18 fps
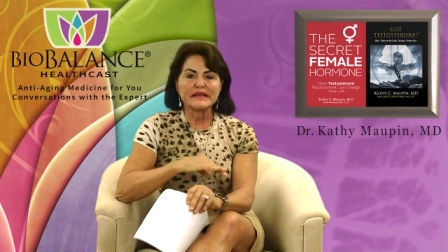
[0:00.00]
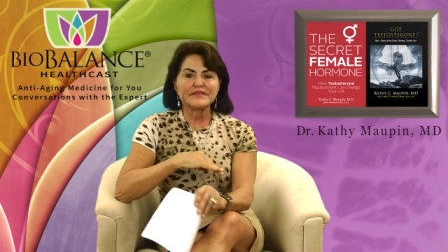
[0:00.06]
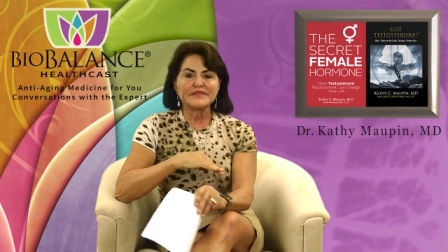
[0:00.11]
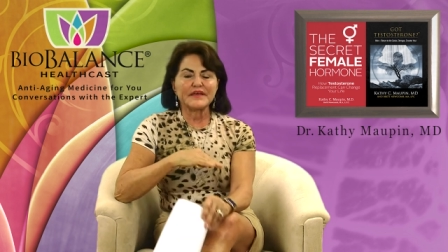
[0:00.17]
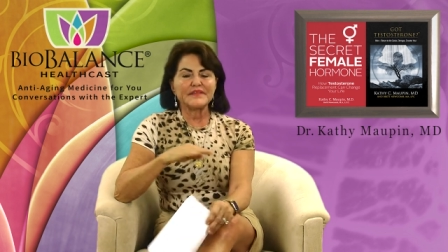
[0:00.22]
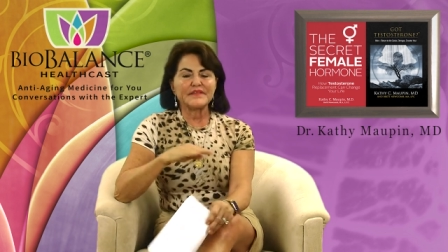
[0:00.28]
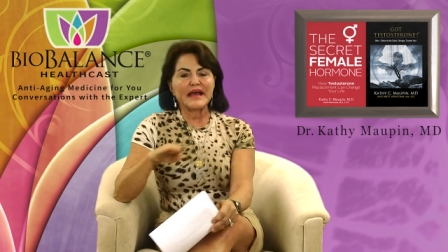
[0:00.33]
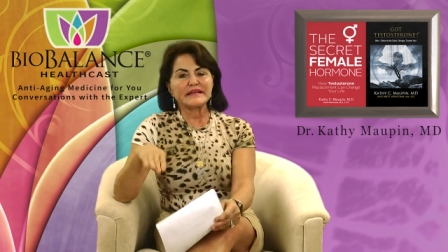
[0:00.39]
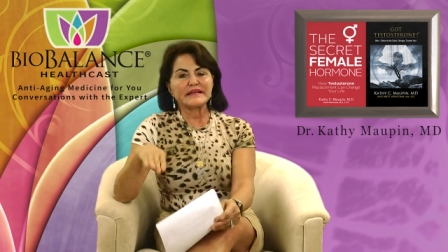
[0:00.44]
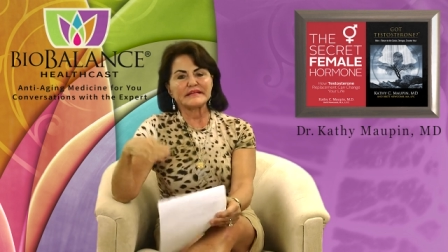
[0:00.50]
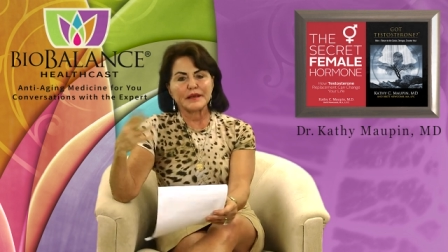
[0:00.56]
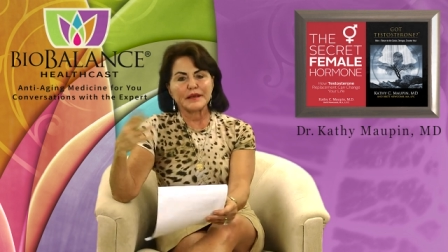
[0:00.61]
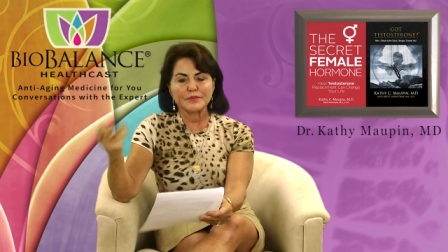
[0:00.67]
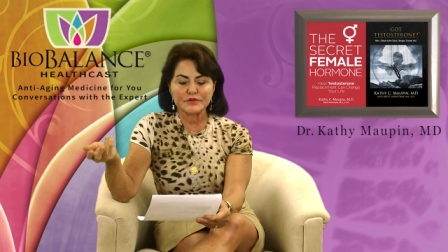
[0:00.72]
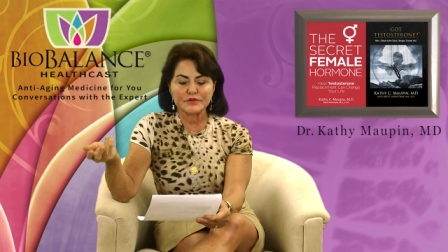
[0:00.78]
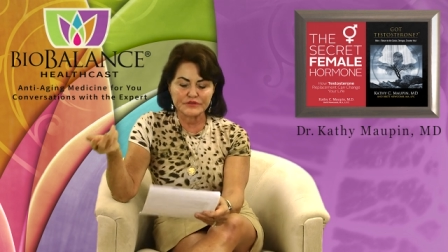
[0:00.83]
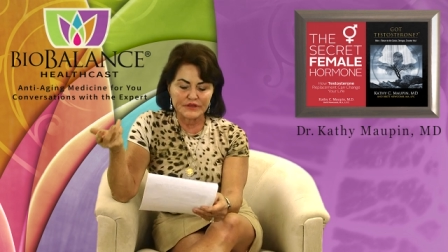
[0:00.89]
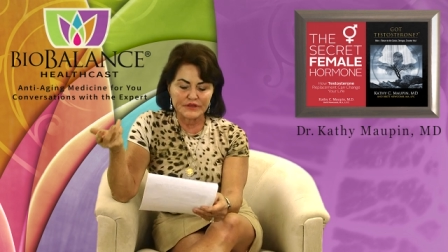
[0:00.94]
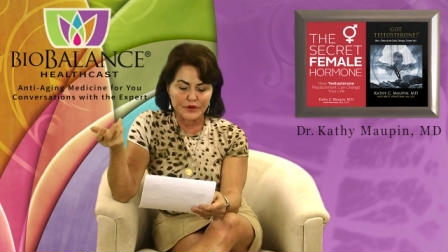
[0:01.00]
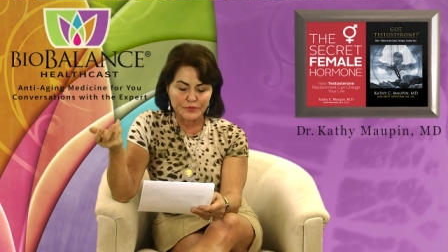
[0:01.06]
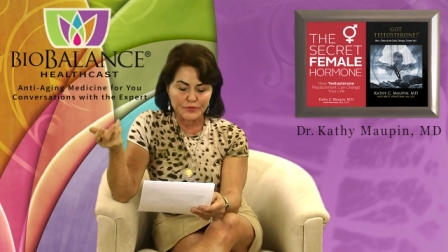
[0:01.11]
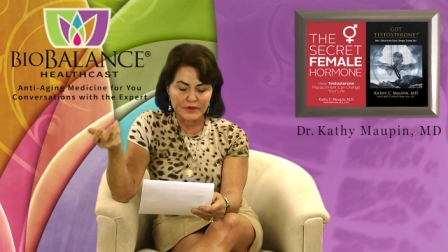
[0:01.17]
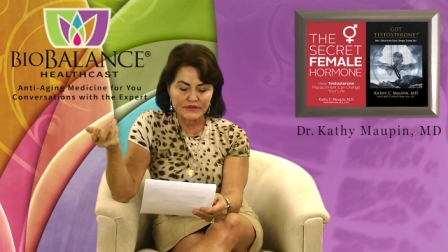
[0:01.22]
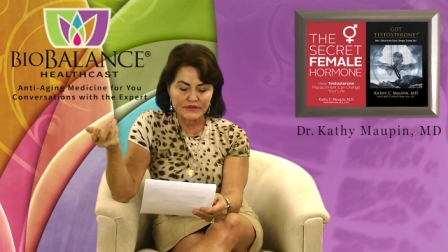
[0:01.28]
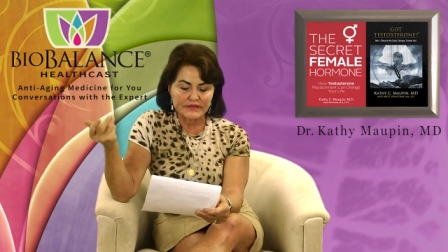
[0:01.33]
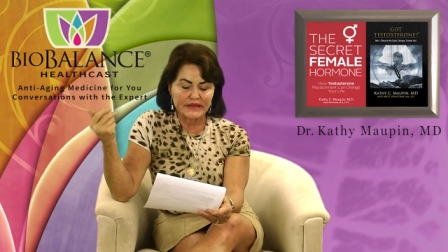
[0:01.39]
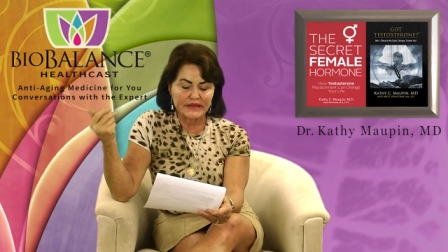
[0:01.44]
then that doubles their
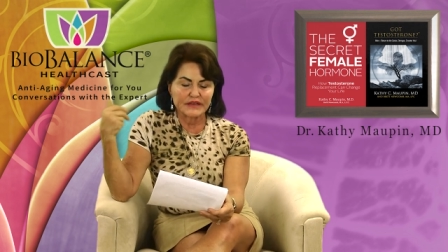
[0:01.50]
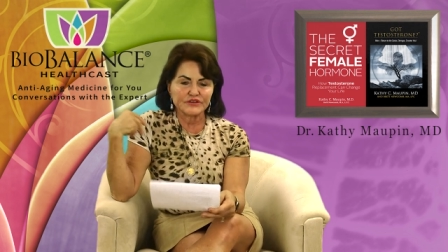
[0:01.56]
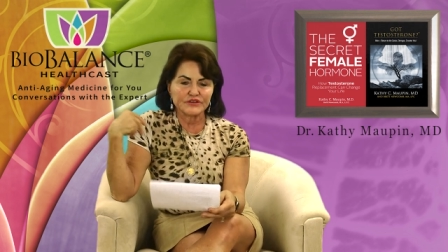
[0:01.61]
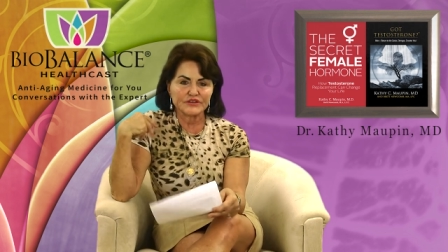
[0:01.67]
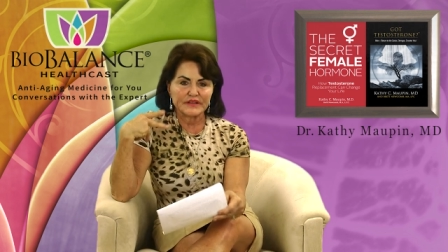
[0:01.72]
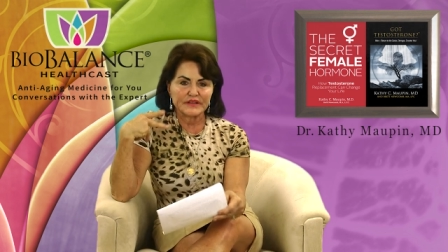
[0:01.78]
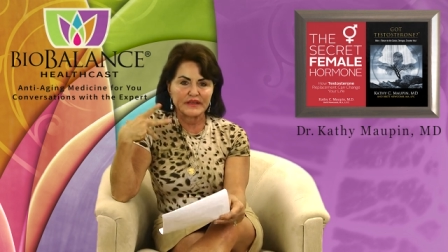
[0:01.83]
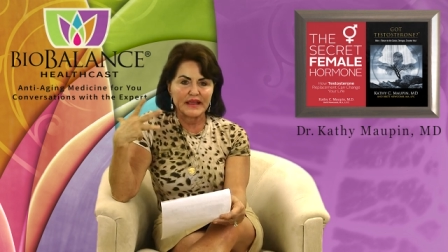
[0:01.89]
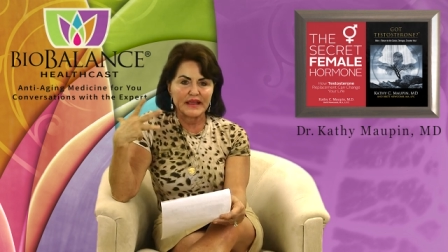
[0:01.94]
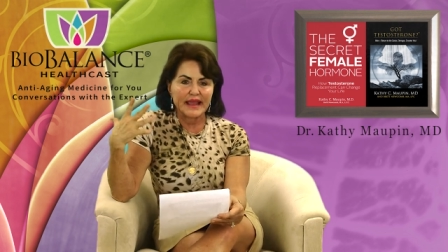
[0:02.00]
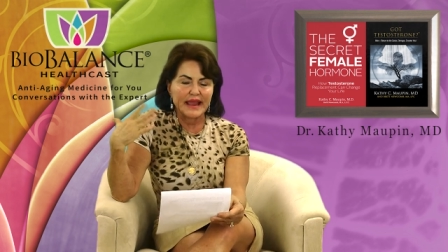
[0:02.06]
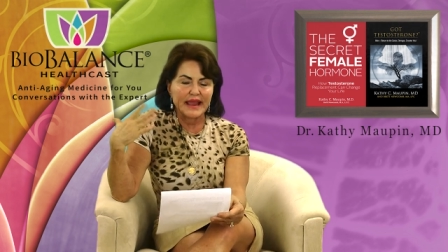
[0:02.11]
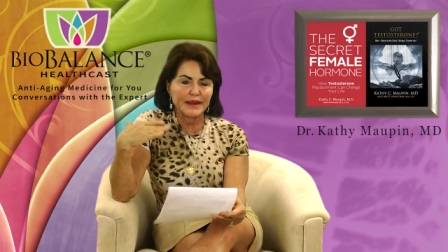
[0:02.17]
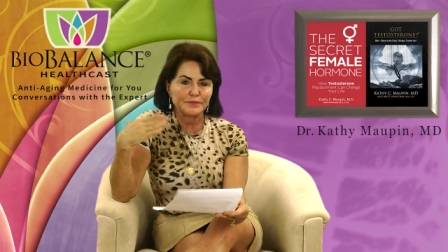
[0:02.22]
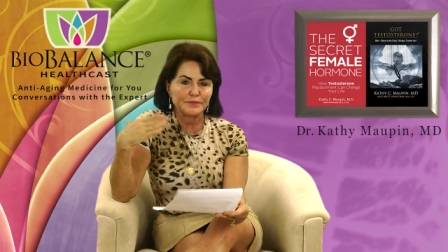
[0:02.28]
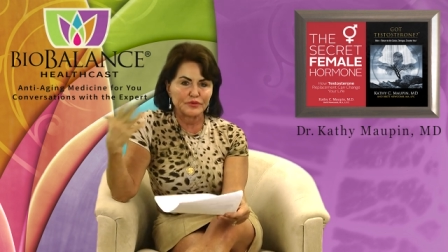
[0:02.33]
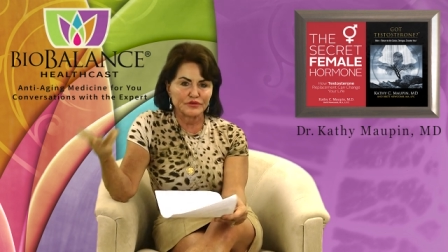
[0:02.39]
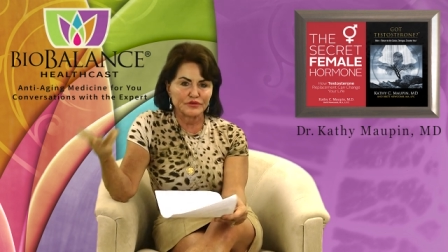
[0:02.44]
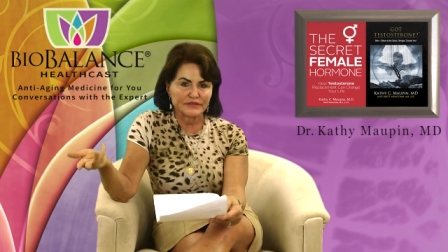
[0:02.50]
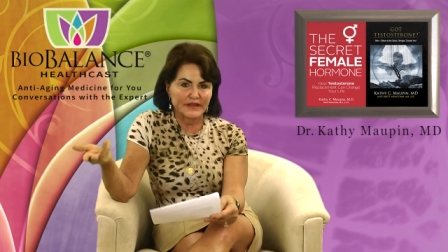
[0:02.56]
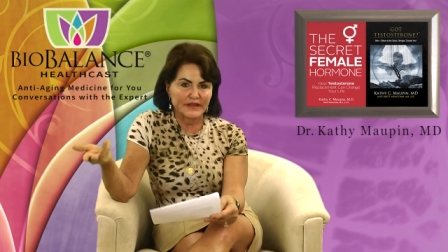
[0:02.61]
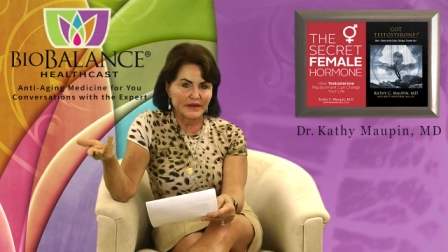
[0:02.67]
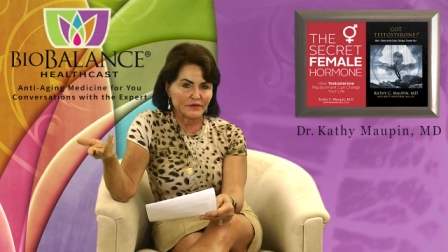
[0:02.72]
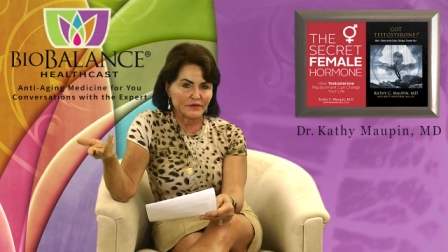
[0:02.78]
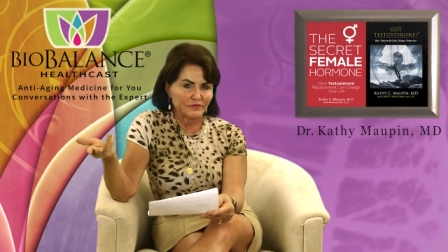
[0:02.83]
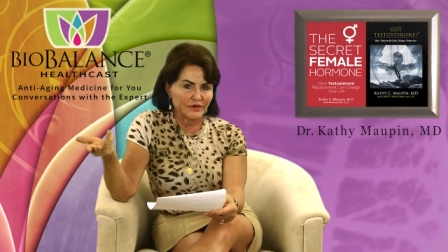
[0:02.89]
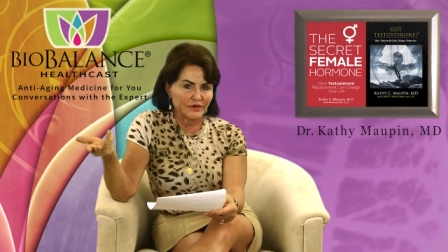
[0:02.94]
risk into the
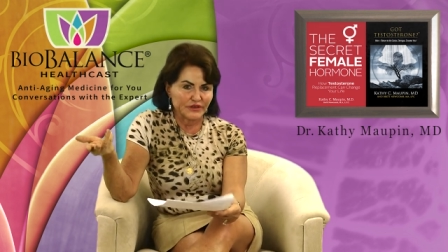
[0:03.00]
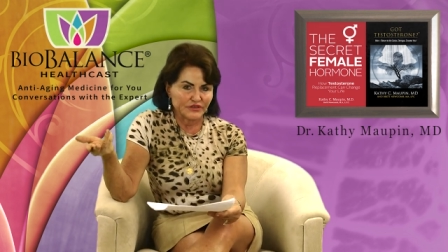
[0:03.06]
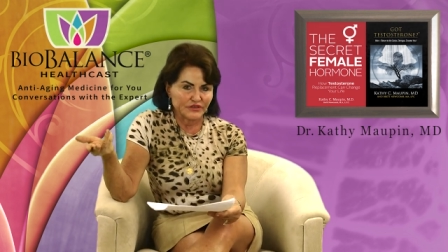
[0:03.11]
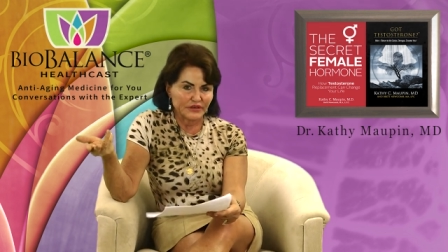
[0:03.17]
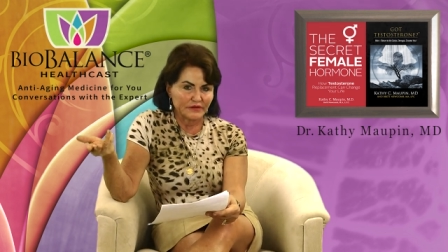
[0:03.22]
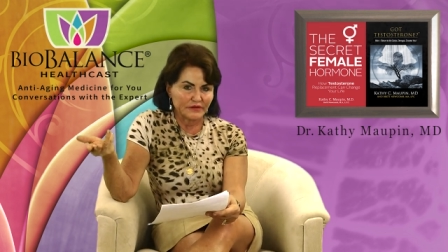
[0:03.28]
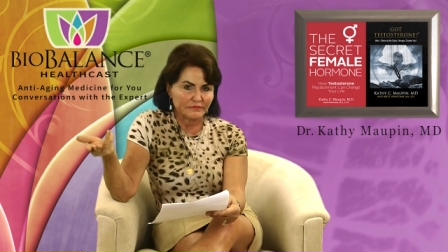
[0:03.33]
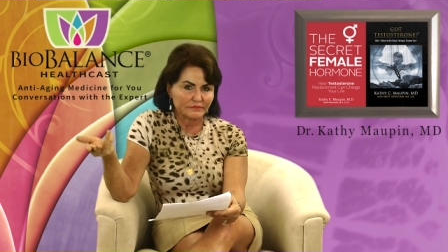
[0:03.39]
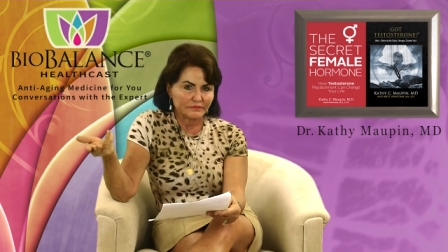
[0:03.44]
8% region.